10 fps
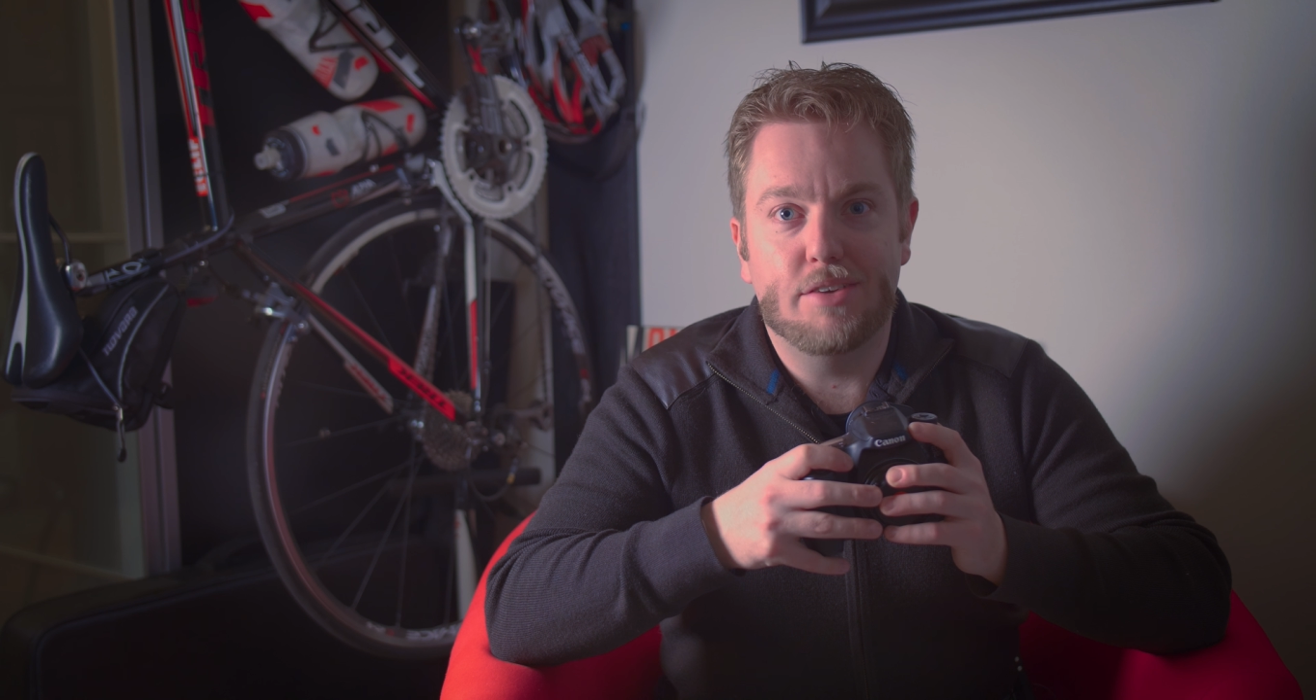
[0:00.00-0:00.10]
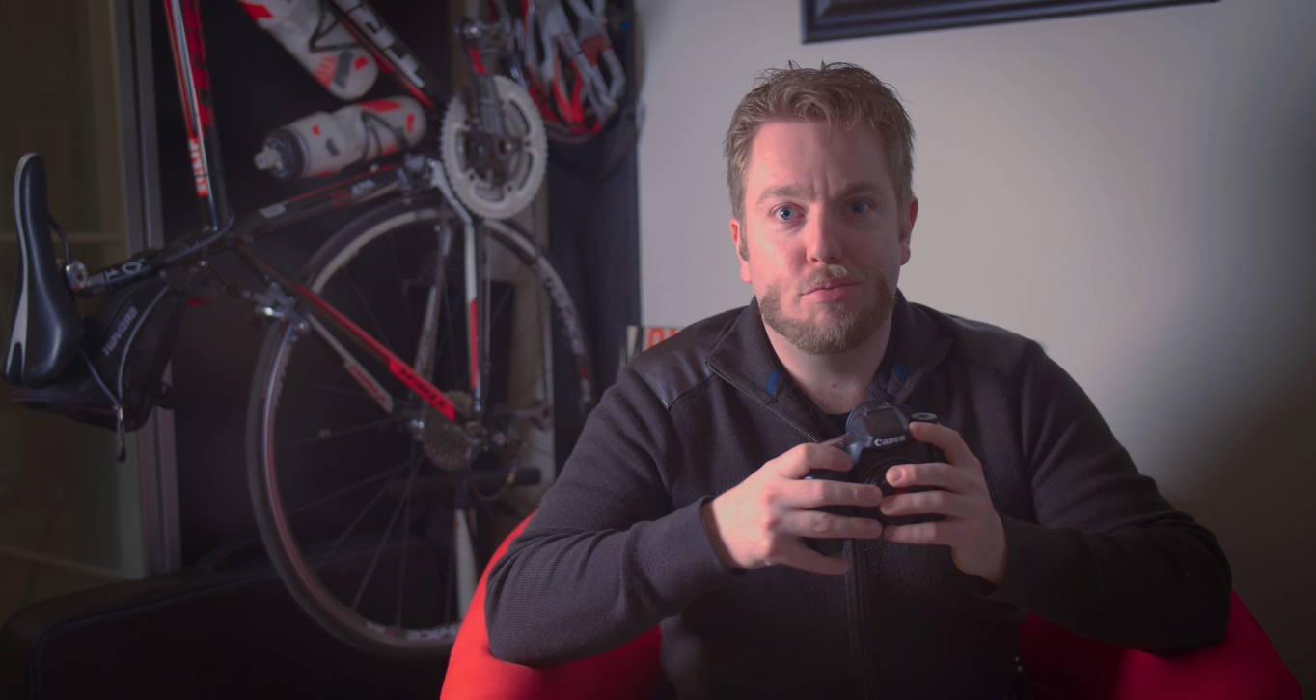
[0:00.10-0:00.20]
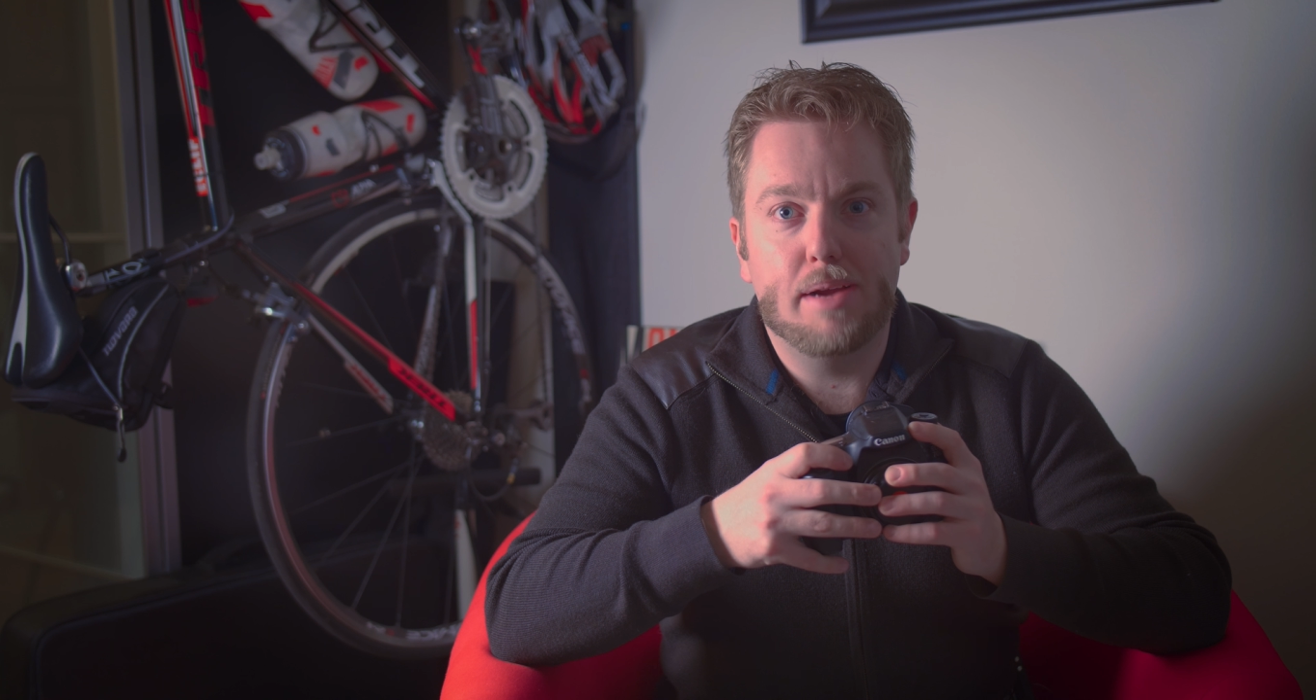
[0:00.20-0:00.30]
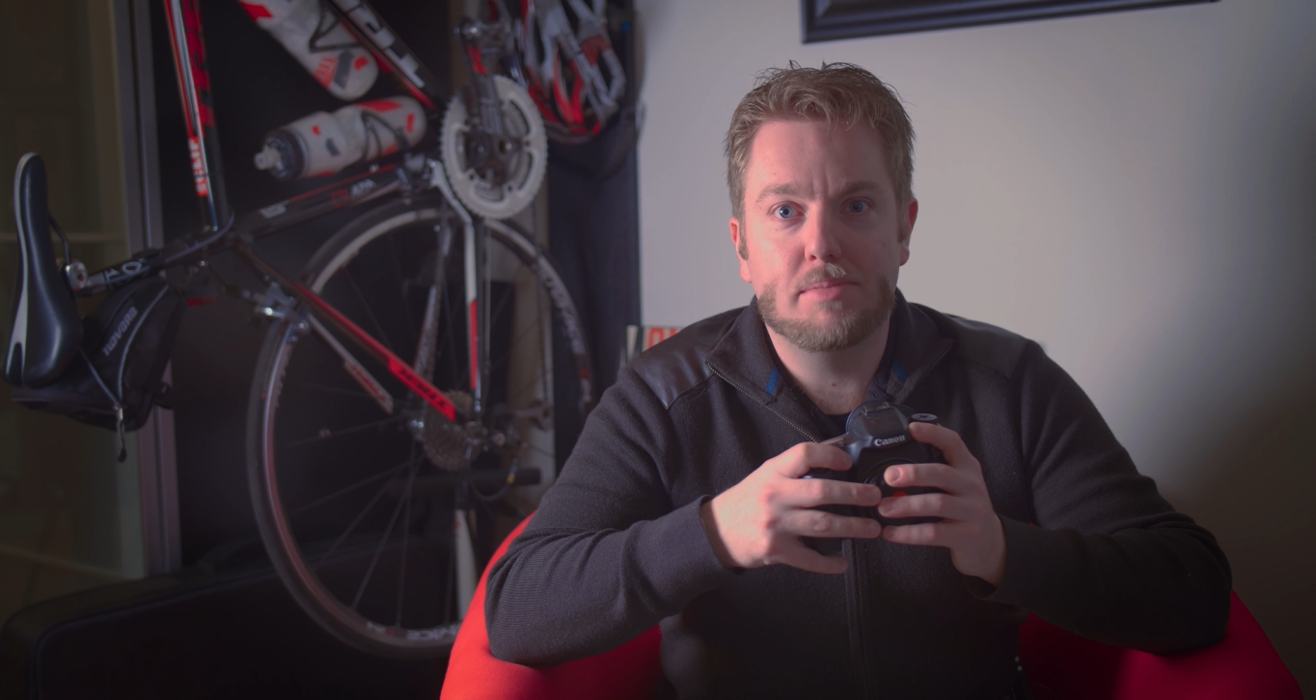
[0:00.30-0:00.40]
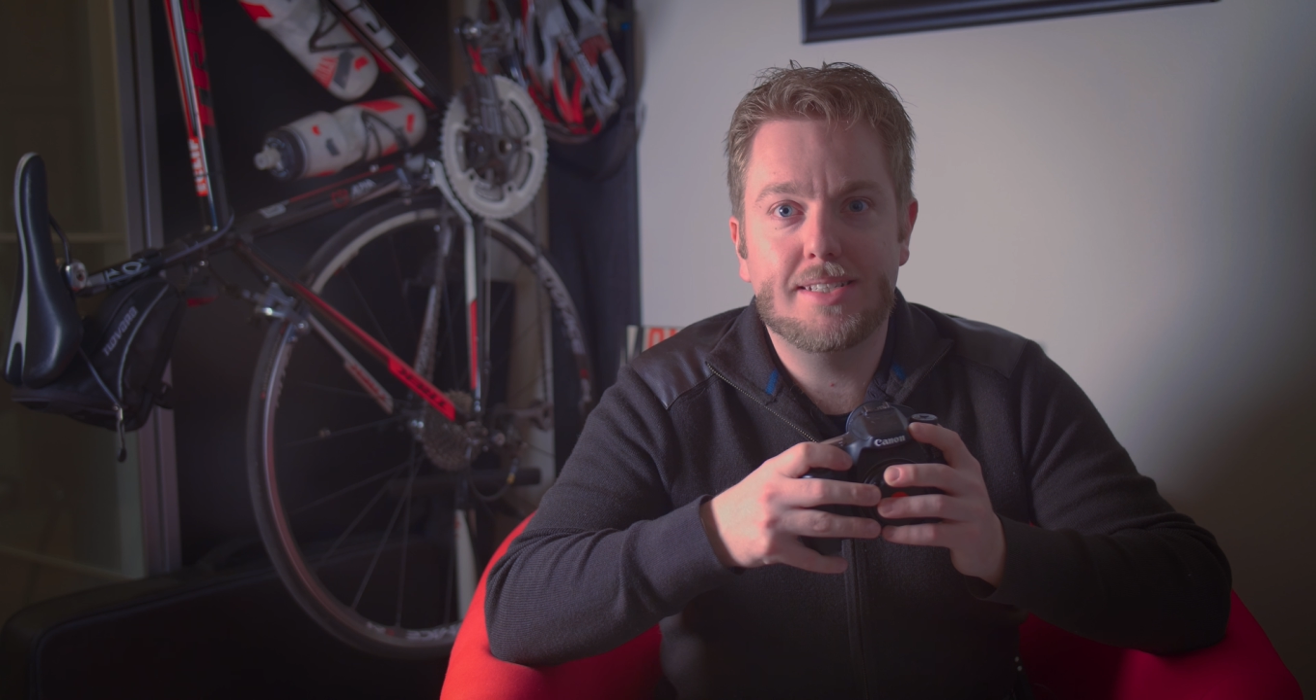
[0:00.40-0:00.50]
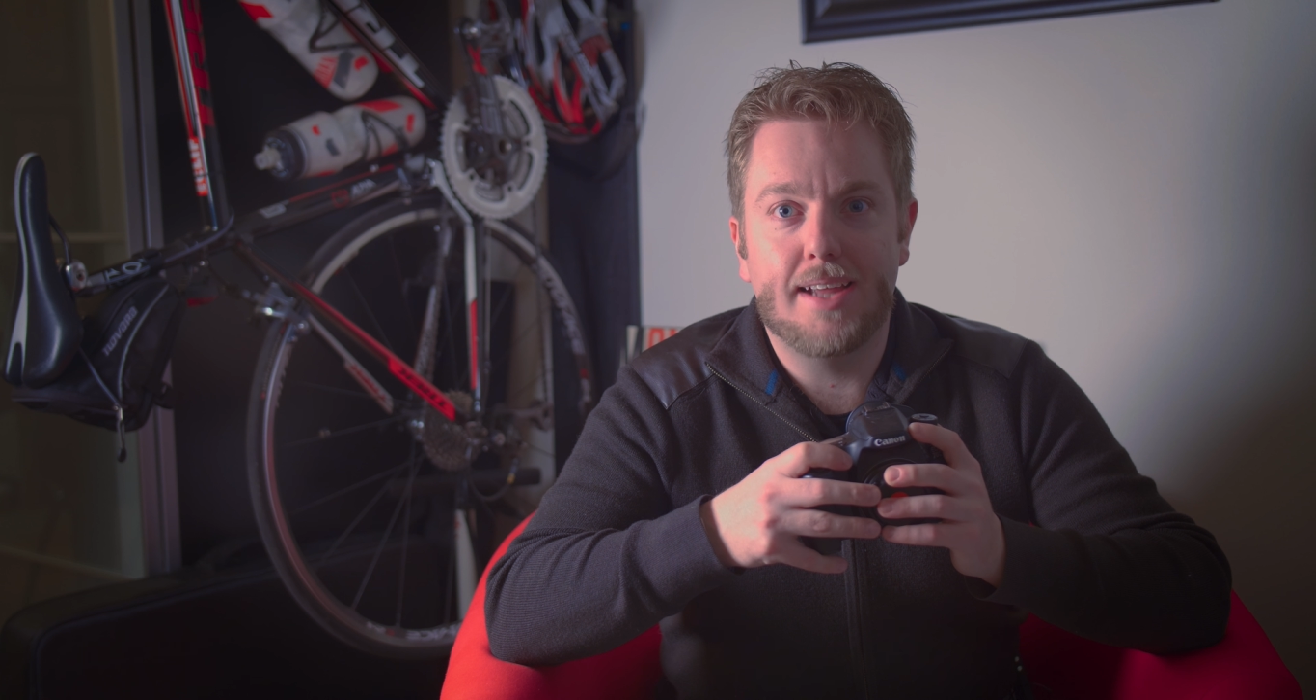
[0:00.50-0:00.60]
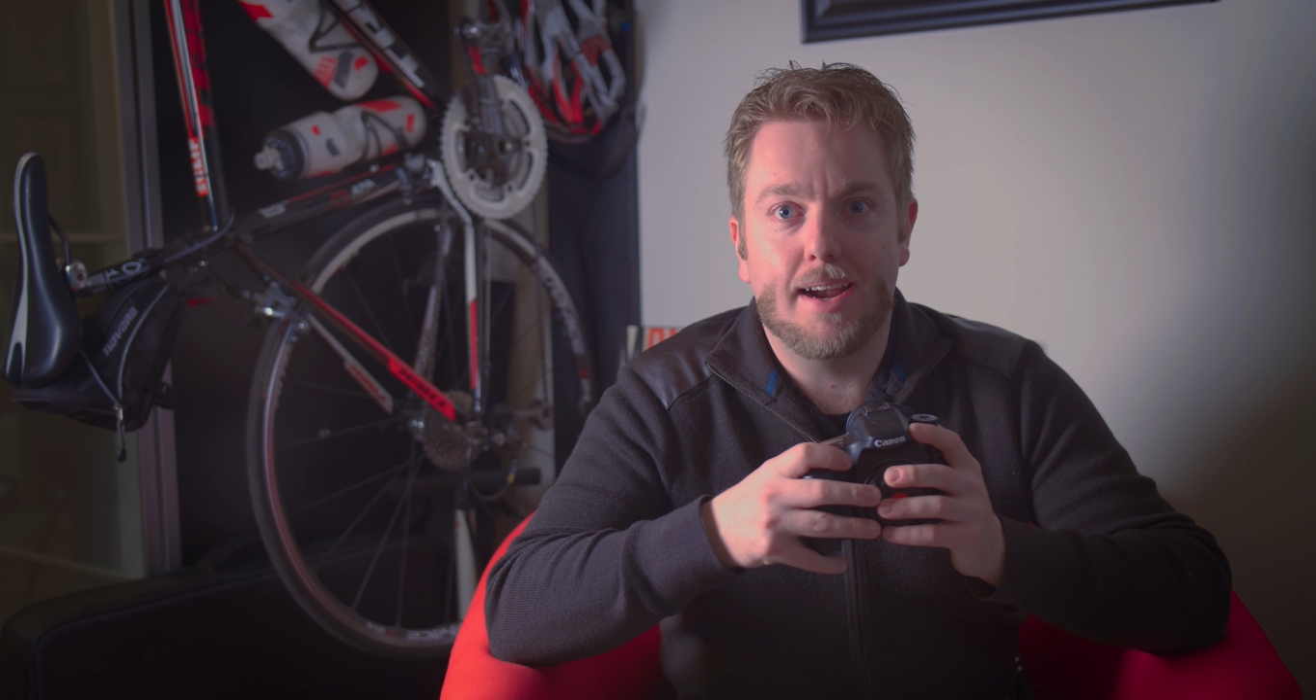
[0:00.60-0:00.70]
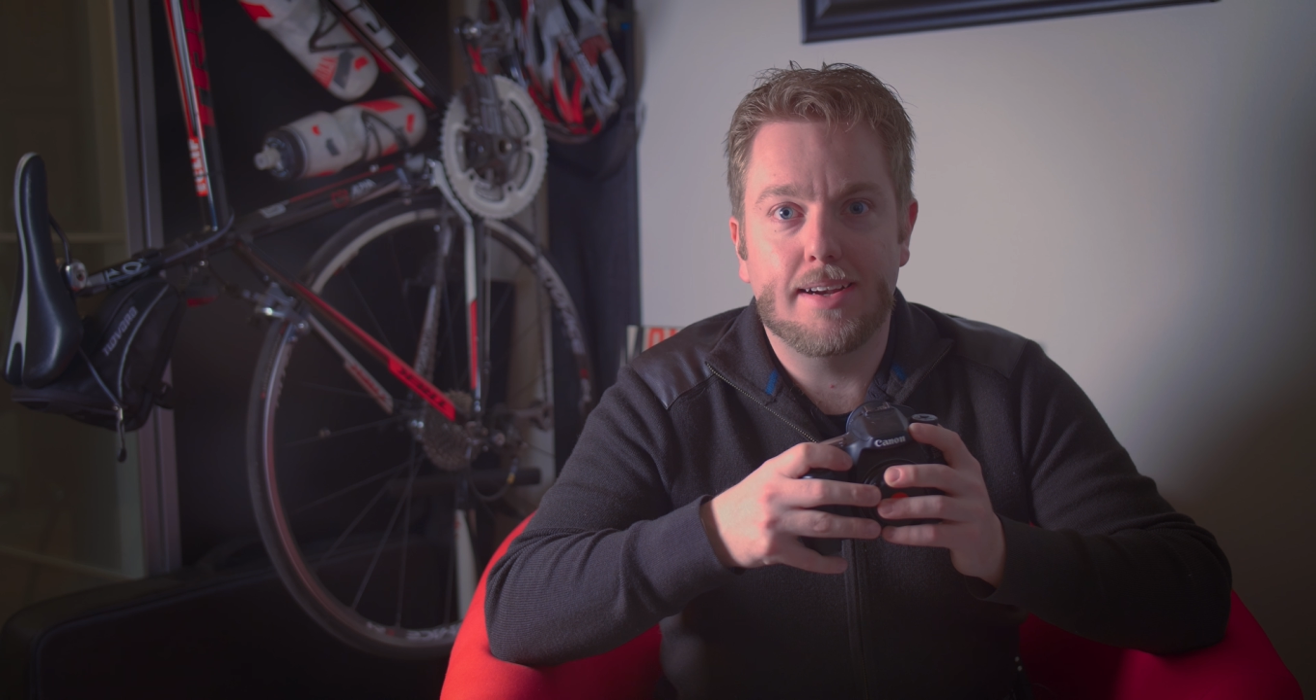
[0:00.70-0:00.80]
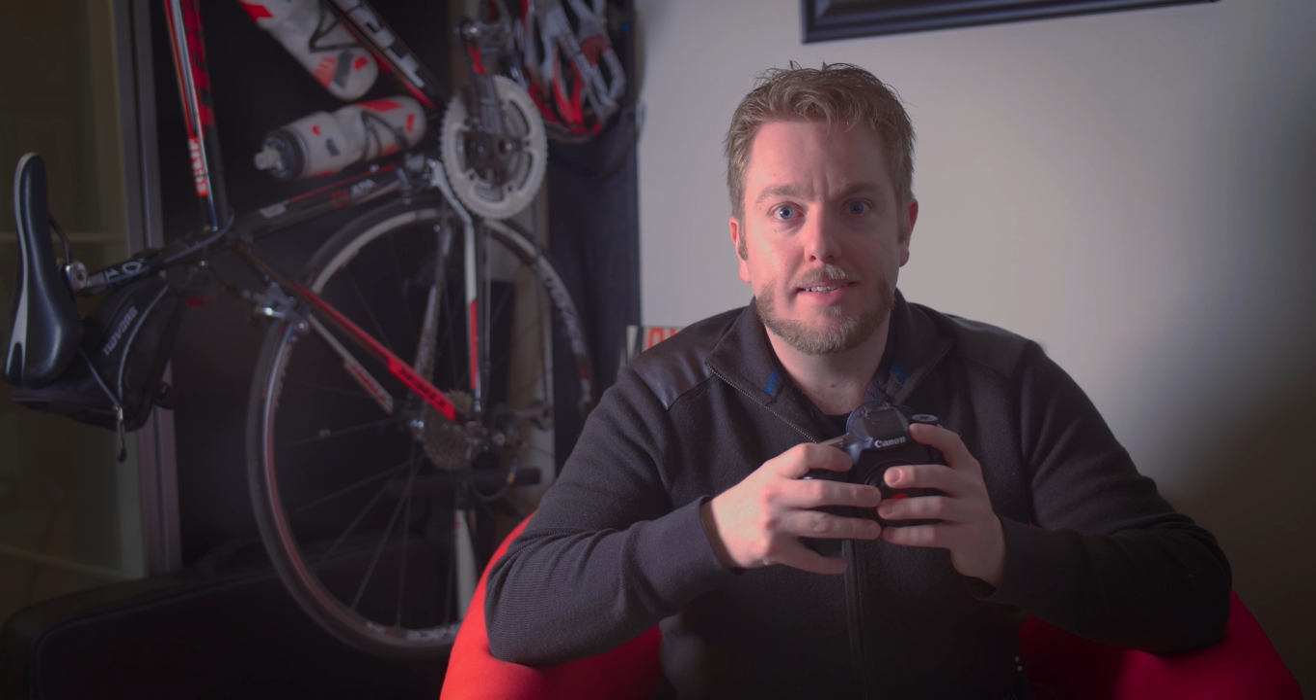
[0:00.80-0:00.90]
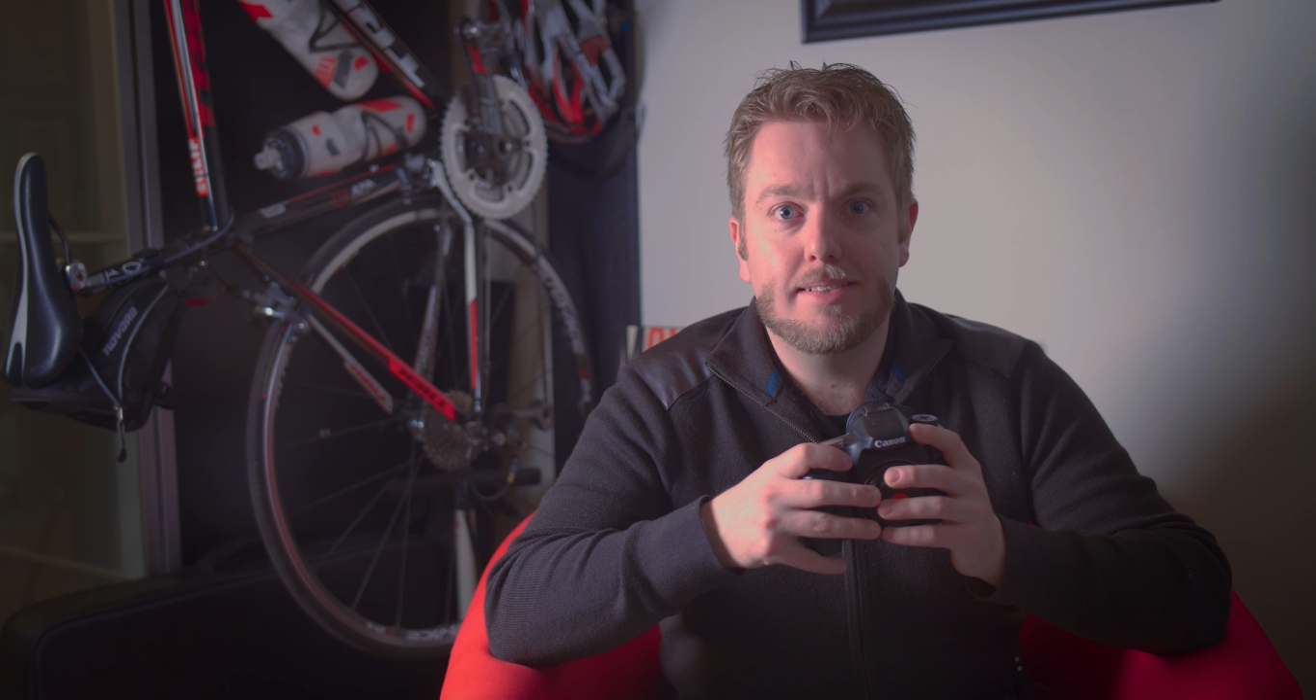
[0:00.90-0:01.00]
frames a
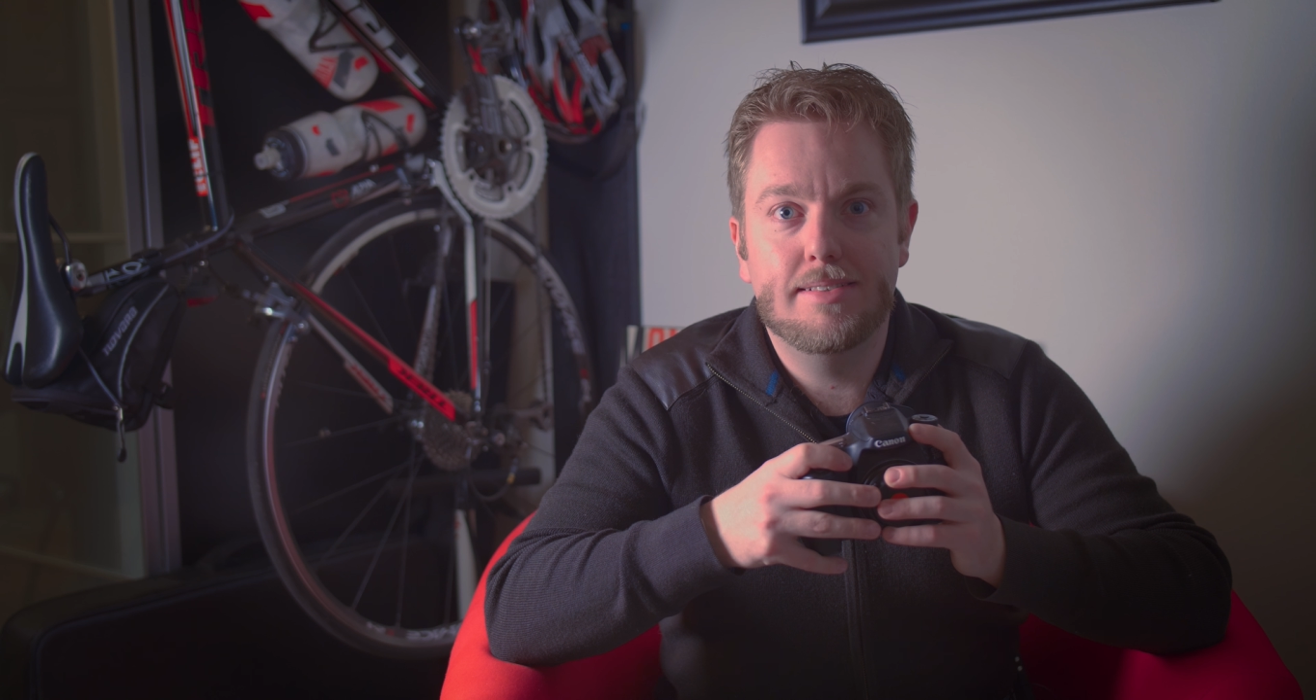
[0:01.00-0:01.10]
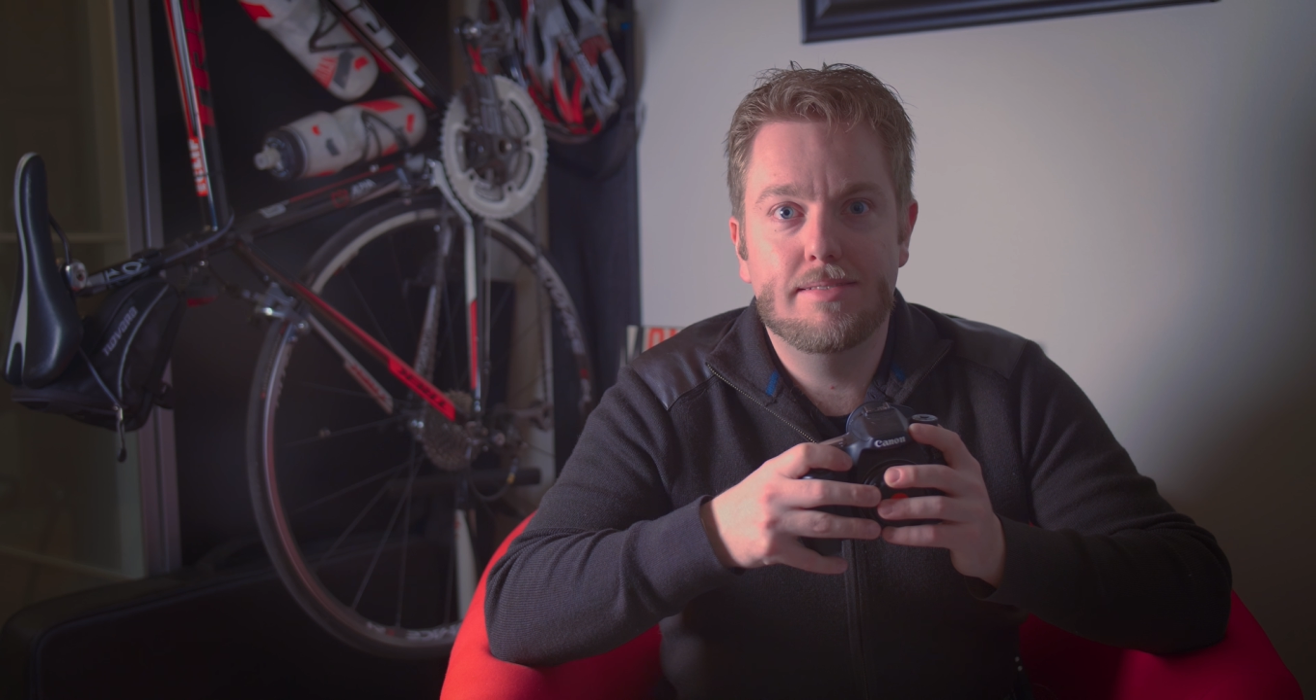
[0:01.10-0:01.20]
second.